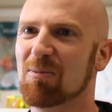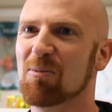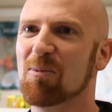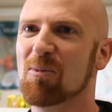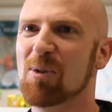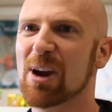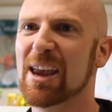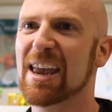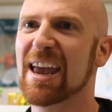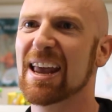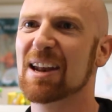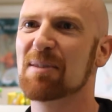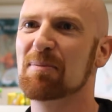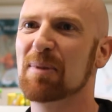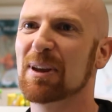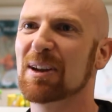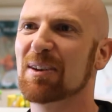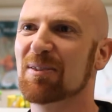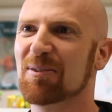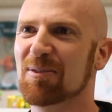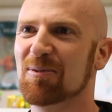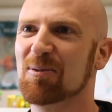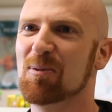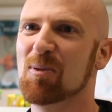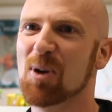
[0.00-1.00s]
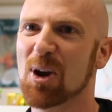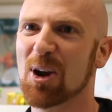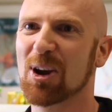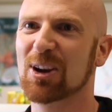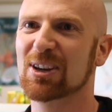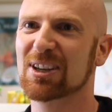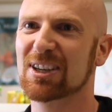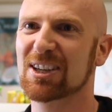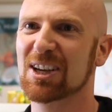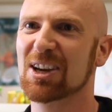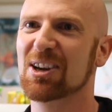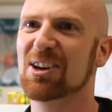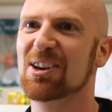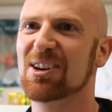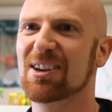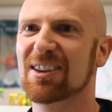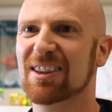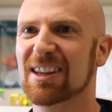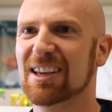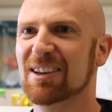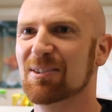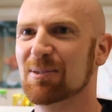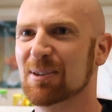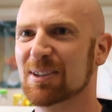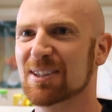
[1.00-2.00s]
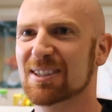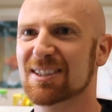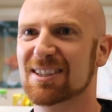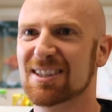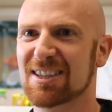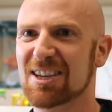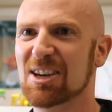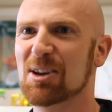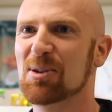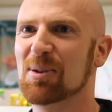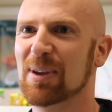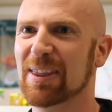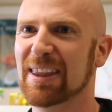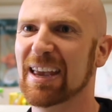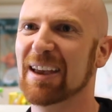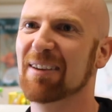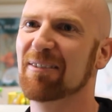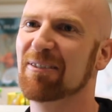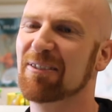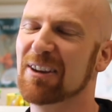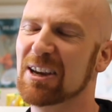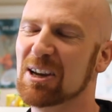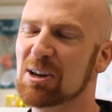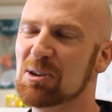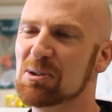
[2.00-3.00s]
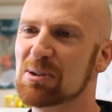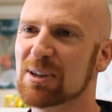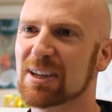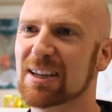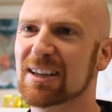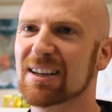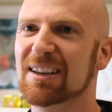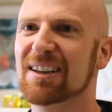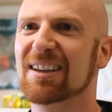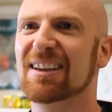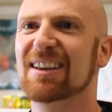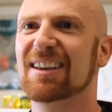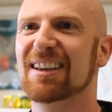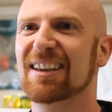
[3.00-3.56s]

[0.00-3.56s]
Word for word: we had a bit of work to do that was new in that field and